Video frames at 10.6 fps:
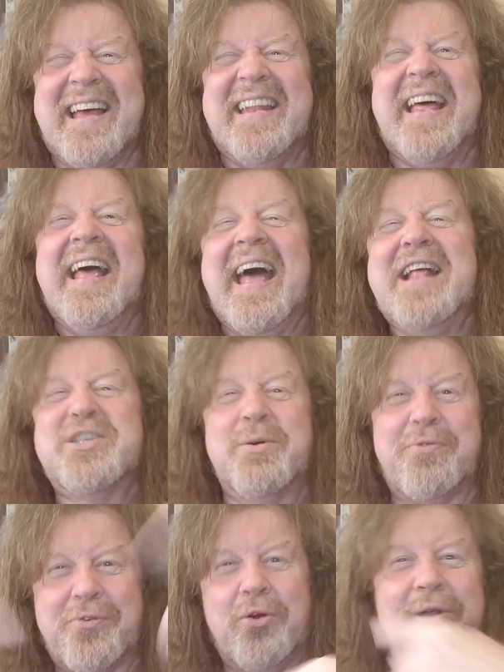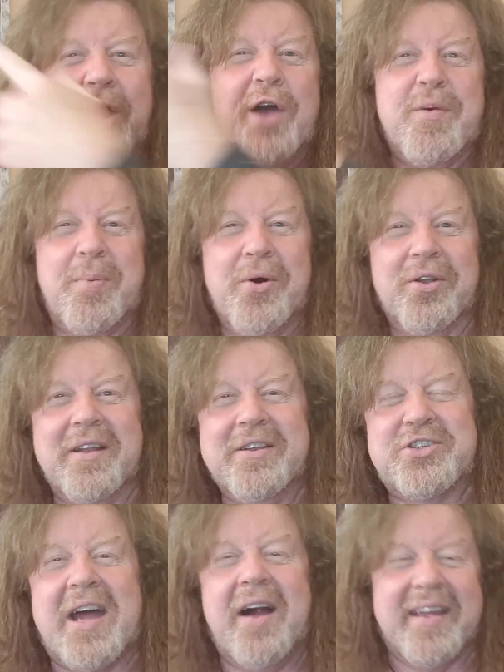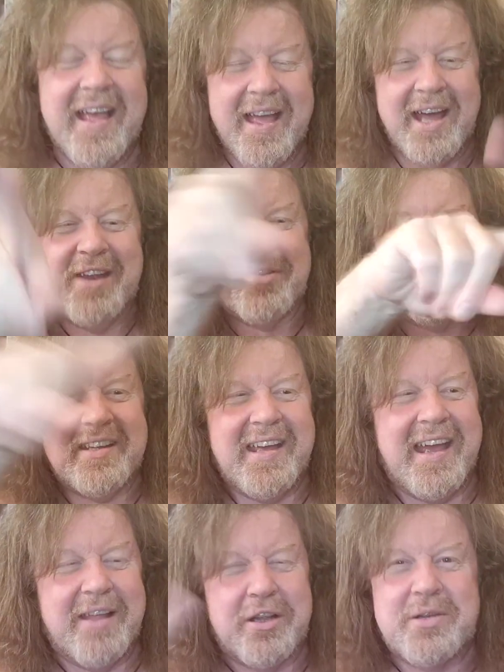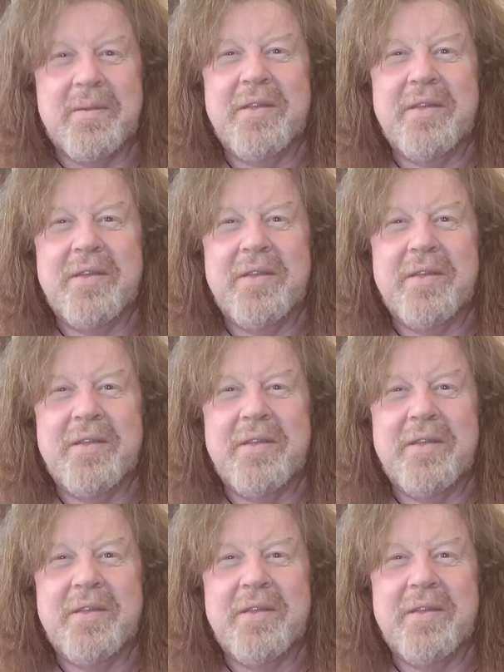and ends up falling overboard and drowning, and they've got the